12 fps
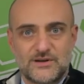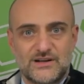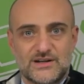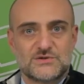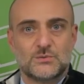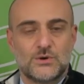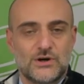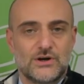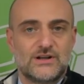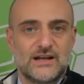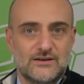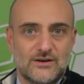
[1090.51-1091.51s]
doesn't
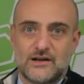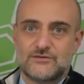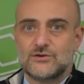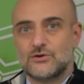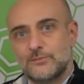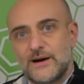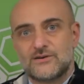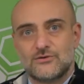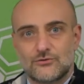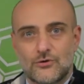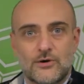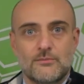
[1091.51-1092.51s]
work, then you have to go back to
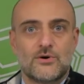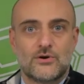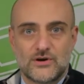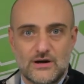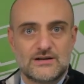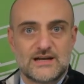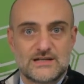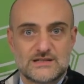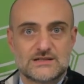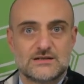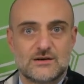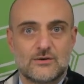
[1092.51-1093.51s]
drawing board, and it
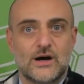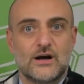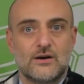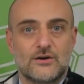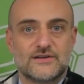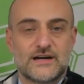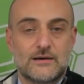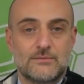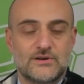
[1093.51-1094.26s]
takes quite a lot of time.